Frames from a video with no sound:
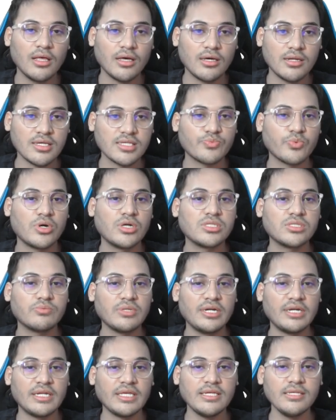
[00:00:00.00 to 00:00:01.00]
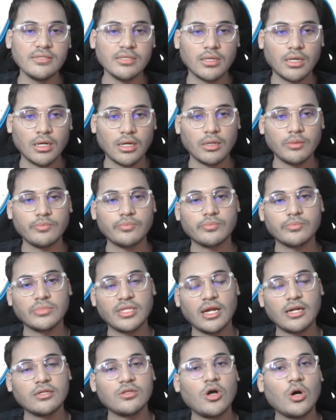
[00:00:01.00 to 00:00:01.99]
responsibilities
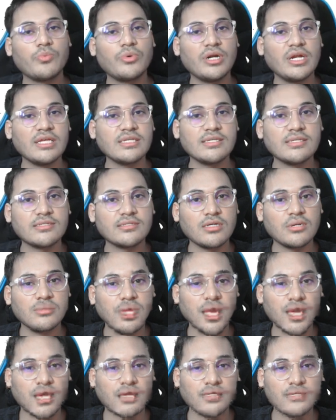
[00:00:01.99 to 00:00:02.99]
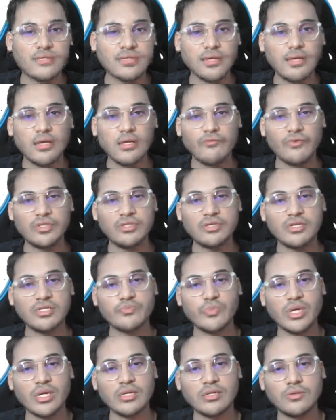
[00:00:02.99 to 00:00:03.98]
that the operating system has with
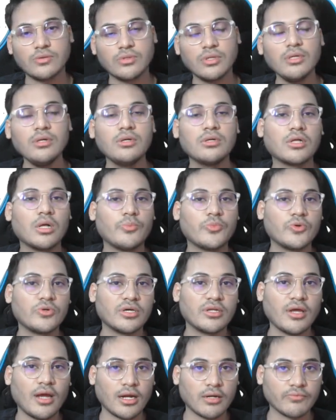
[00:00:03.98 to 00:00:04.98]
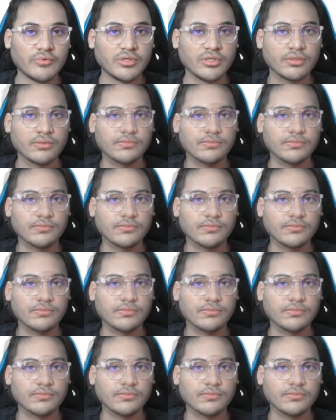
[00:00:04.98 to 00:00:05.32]
respect to the computer hardware.